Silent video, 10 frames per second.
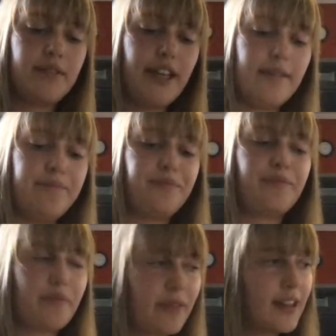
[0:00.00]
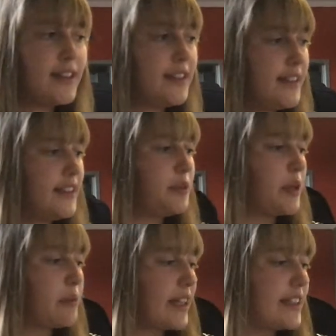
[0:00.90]
yeah,
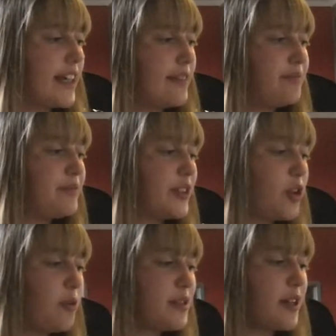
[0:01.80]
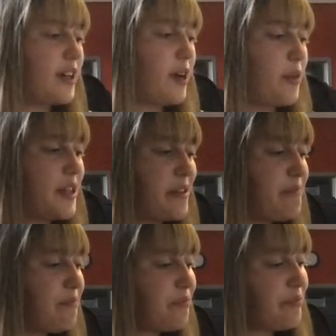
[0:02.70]
Springbank 10, it's always a winner.
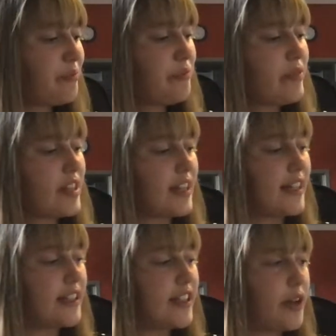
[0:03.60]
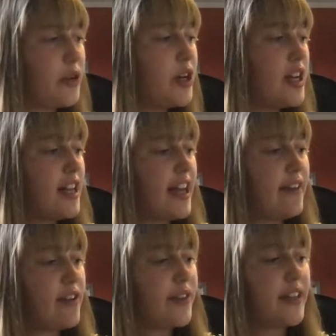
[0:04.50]
Now,
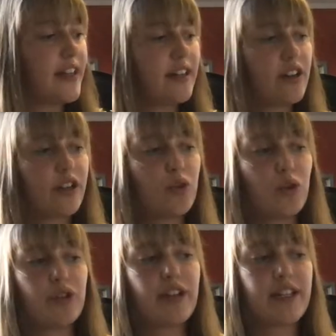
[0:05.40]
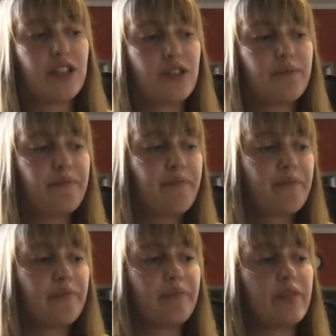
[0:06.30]
everything in our core range
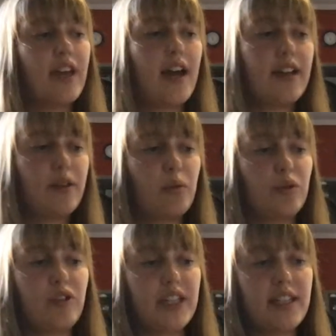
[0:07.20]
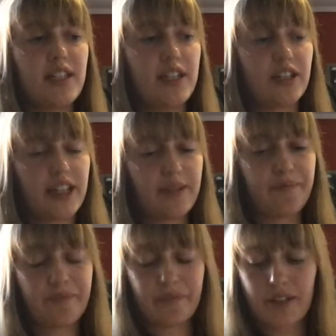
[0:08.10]
that we will release yearly
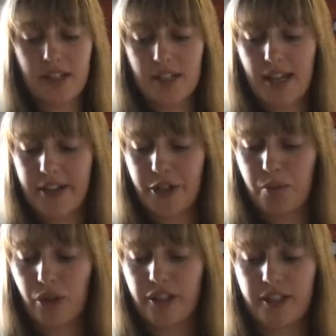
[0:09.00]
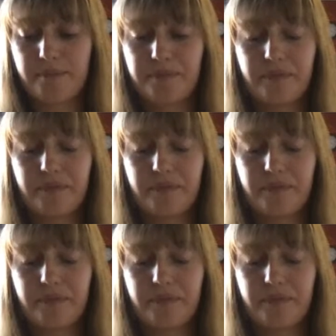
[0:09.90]
as a standard product